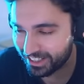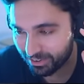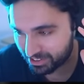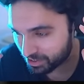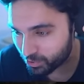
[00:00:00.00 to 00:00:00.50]
and
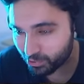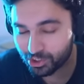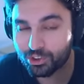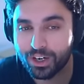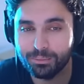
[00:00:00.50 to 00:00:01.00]
that was
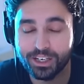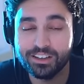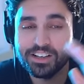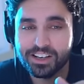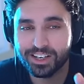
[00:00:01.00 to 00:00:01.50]
huge
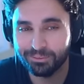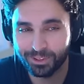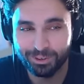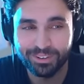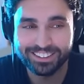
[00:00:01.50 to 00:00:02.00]
drama a couple of